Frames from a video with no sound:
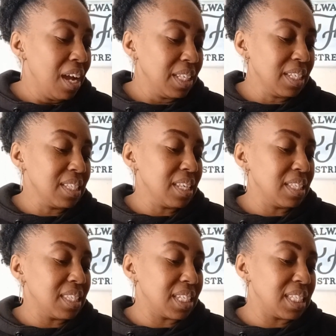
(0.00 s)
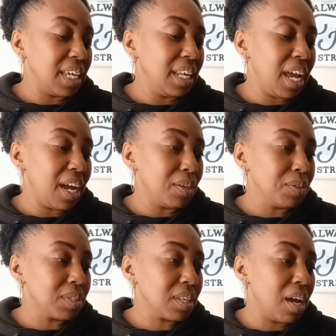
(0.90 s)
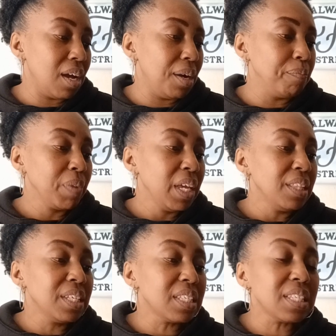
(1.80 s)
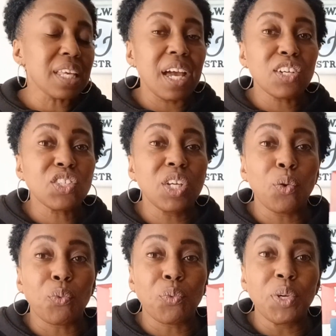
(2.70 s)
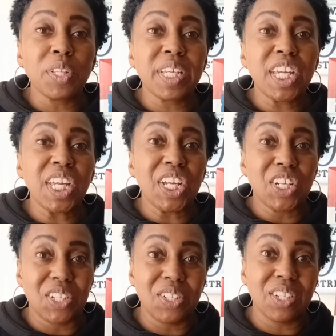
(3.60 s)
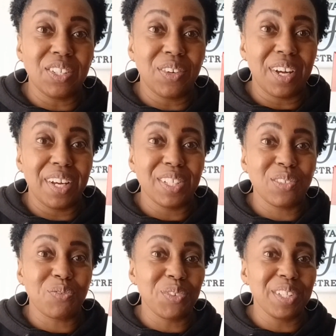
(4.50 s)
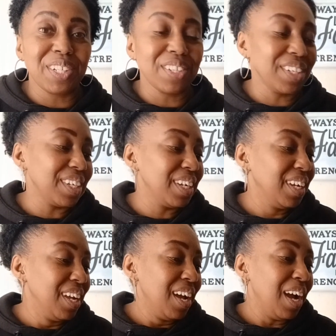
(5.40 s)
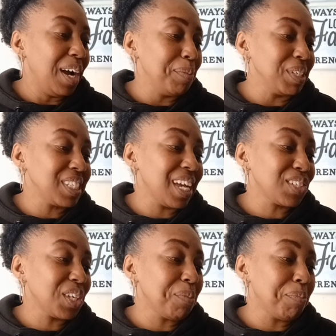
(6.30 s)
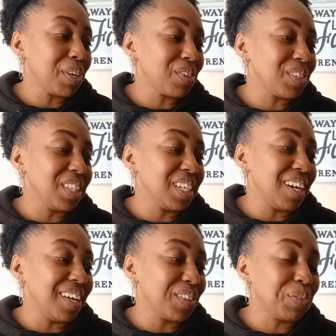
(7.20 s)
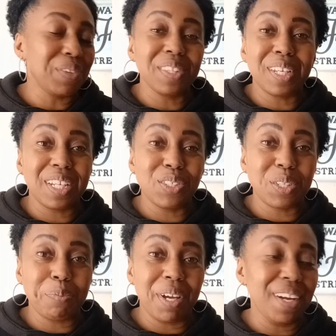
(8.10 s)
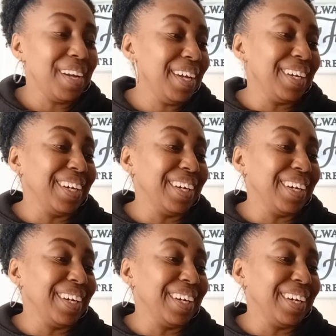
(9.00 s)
This is a 16 ounce. Um, this is actually really good, you guys. Really good. Um, it's actually better than the other one that I used to buy